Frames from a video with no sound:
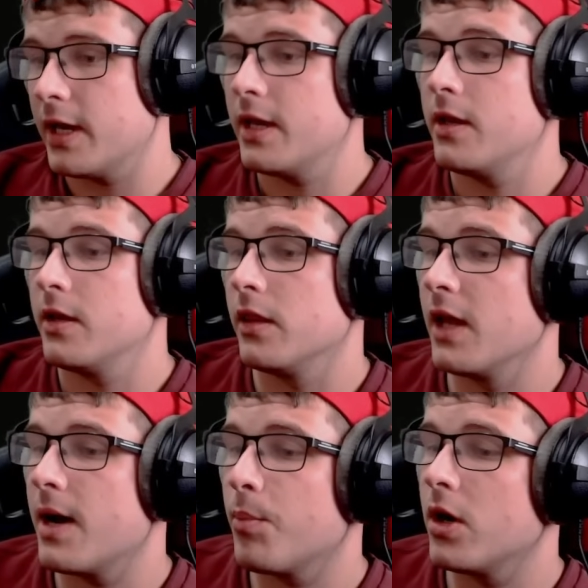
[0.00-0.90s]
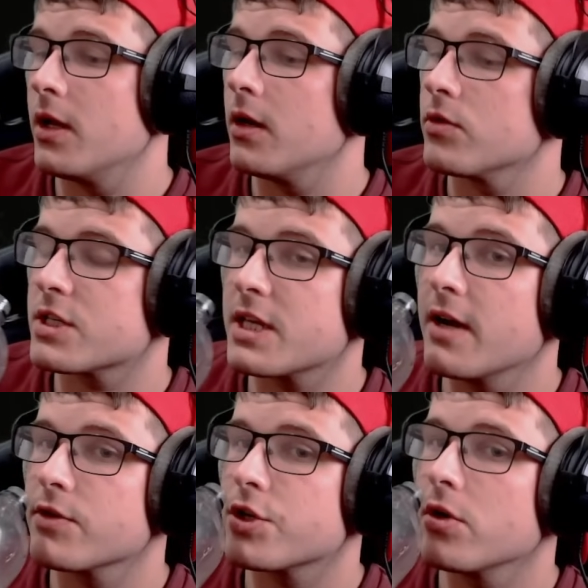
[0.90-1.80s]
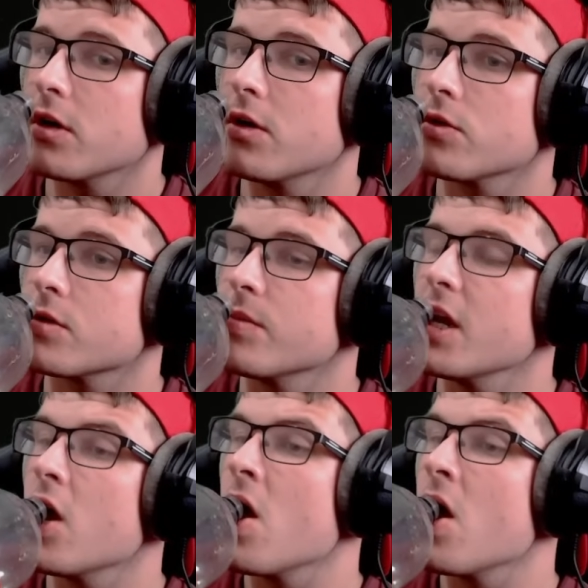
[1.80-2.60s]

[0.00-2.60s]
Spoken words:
hit in that by a little scout shotgun or something.